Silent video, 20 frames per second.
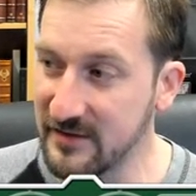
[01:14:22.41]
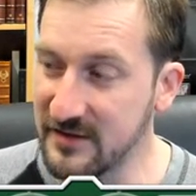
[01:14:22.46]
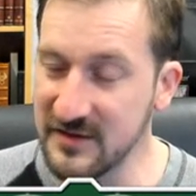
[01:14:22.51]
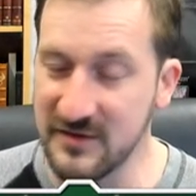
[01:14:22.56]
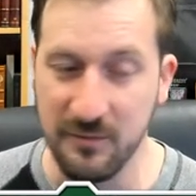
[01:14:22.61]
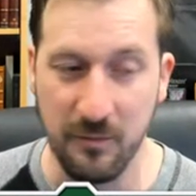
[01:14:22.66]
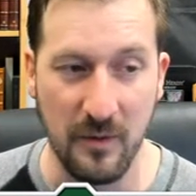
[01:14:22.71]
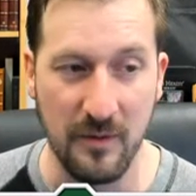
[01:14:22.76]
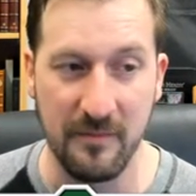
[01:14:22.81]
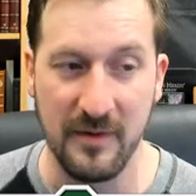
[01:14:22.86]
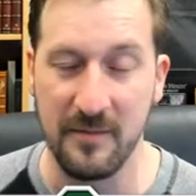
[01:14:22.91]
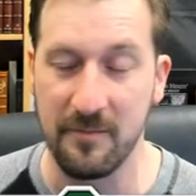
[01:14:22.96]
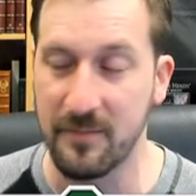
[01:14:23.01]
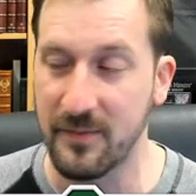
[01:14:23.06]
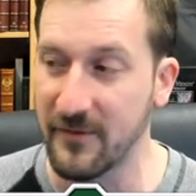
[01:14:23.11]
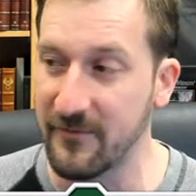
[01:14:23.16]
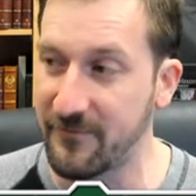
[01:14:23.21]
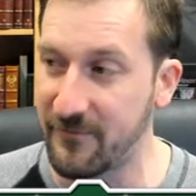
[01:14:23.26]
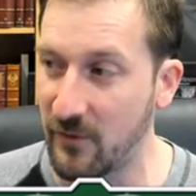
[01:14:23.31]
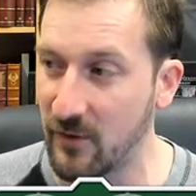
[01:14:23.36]
This woman
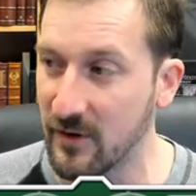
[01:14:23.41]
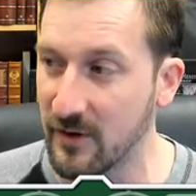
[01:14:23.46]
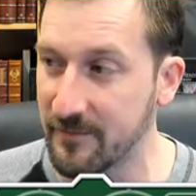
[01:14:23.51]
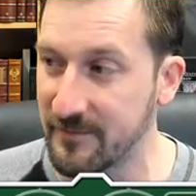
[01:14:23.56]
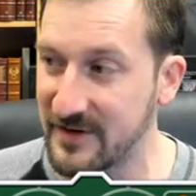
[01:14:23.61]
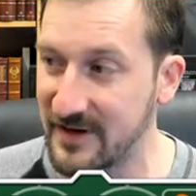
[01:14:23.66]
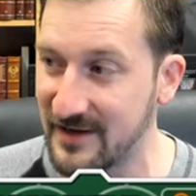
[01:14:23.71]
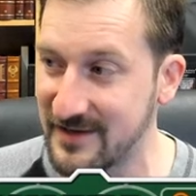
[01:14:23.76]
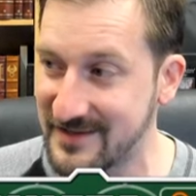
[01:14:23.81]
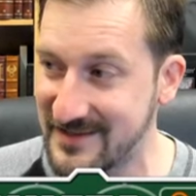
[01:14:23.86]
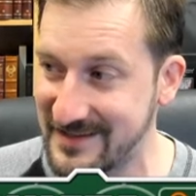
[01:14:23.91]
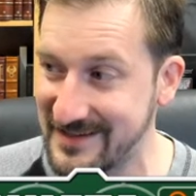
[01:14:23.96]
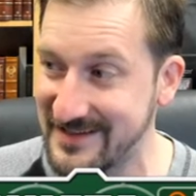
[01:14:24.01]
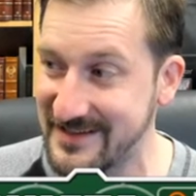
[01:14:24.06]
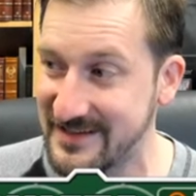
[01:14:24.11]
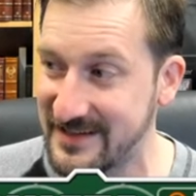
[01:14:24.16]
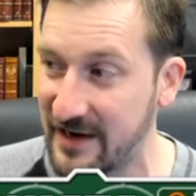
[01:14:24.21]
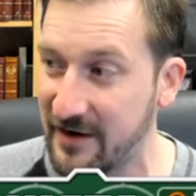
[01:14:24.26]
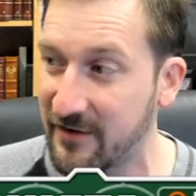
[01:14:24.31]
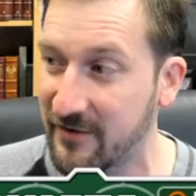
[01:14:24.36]
performed a
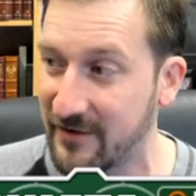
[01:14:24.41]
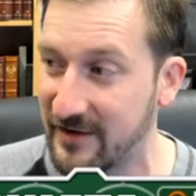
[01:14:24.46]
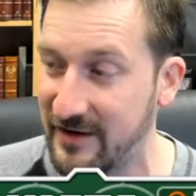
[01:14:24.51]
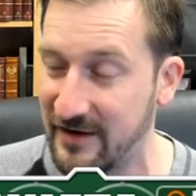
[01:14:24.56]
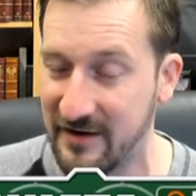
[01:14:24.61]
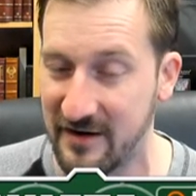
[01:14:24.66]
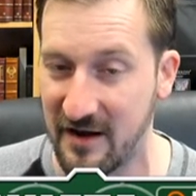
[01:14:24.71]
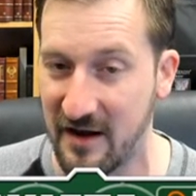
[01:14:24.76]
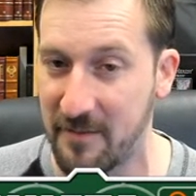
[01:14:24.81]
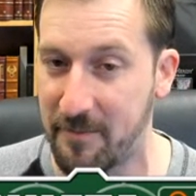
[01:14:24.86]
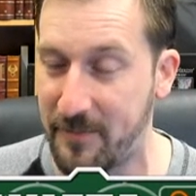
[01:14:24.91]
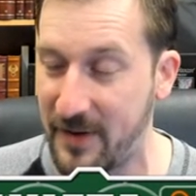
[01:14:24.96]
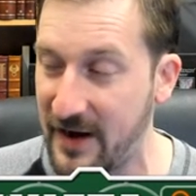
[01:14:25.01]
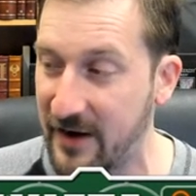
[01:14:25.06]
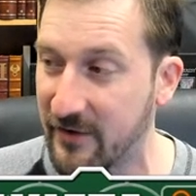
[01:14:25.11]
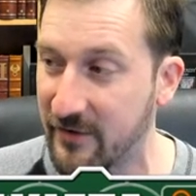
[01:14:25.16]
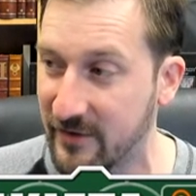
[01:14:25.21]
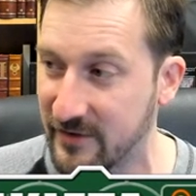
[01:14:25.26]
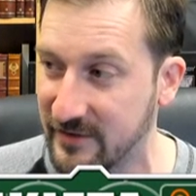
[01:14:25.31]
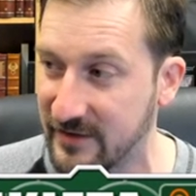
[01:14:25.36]
cesarean,
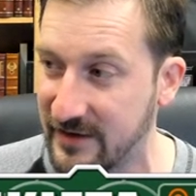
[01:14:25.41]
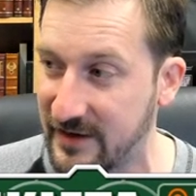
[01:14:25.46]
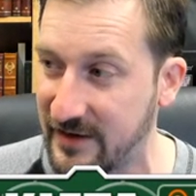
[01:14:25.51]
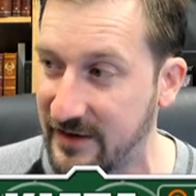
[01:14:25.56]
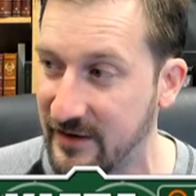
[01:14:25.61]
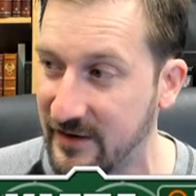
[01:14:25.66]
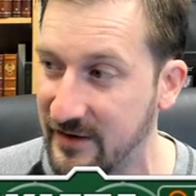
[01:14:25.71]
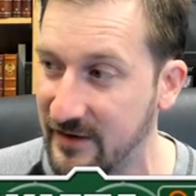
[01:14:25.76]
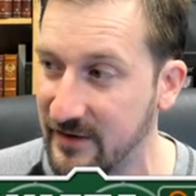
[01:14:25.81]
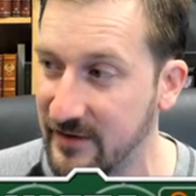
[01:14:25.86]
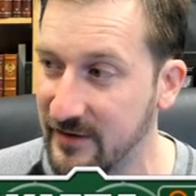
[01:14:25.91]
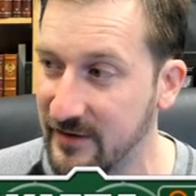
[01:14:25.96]
apparently.